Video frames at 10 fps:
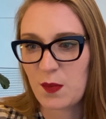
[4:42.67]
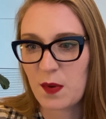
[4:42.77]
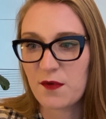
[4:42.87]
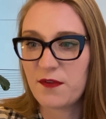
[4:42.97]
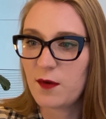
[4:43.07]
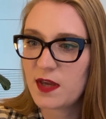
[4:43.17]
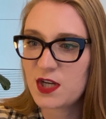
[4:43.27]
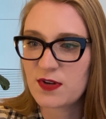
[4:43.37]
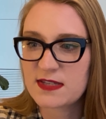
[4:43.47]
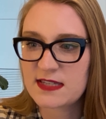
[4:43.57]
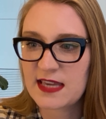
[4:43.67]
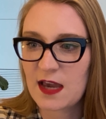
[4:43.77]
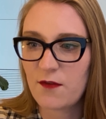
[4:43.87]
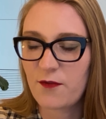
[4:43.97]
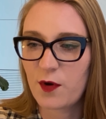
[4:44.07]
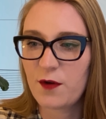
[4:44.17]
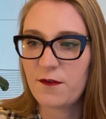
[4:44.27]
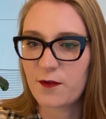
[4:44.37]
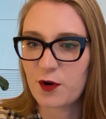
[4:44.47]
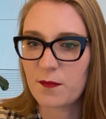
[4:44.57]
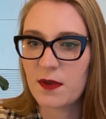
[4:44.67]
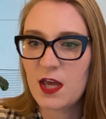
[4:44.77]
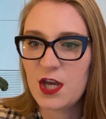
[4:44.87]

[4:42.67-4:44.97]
When reviewing a trust account for her firm,